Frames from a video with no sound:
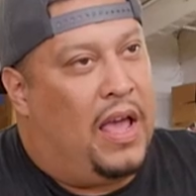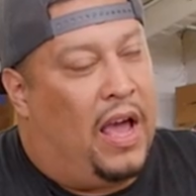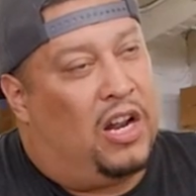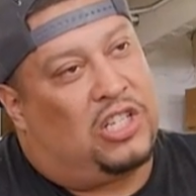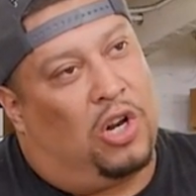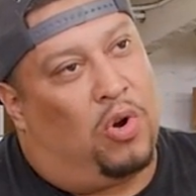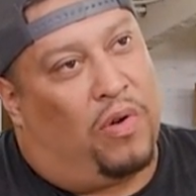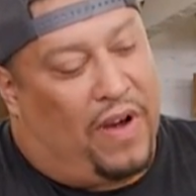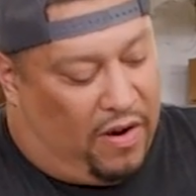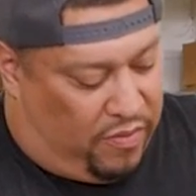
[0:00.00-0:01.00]
and a
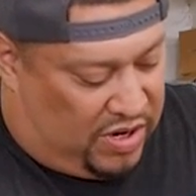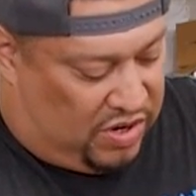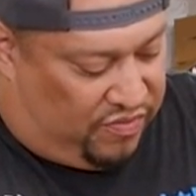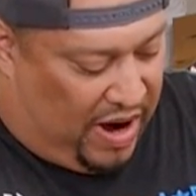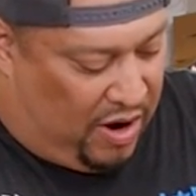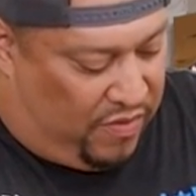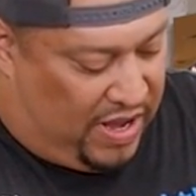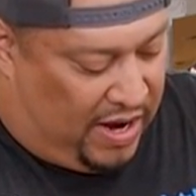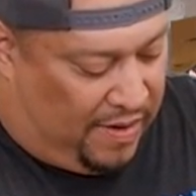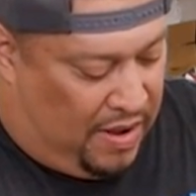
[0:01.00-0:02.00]
solenoid valve, which is right over
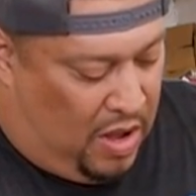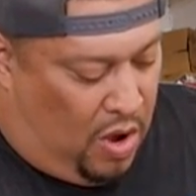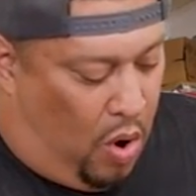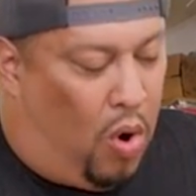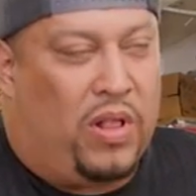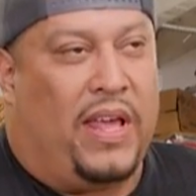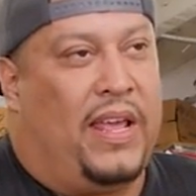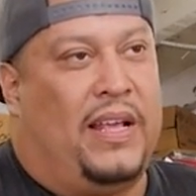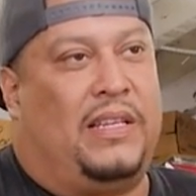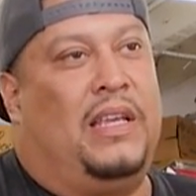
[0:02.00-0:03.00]
here. All that
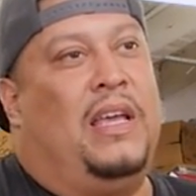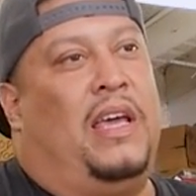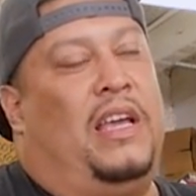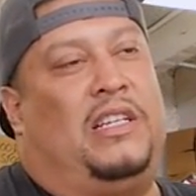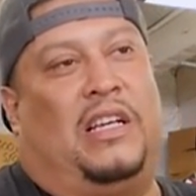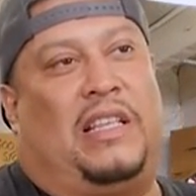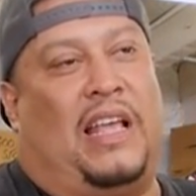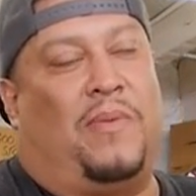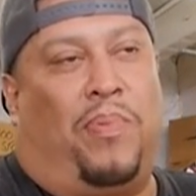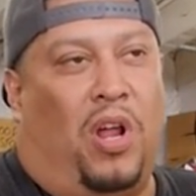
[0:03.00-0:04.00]
is, it's just
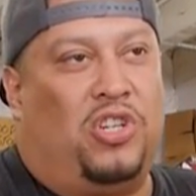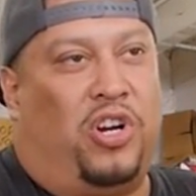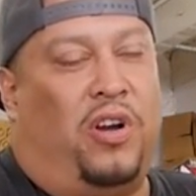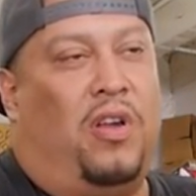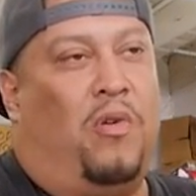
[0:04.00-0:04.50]
as a plunger.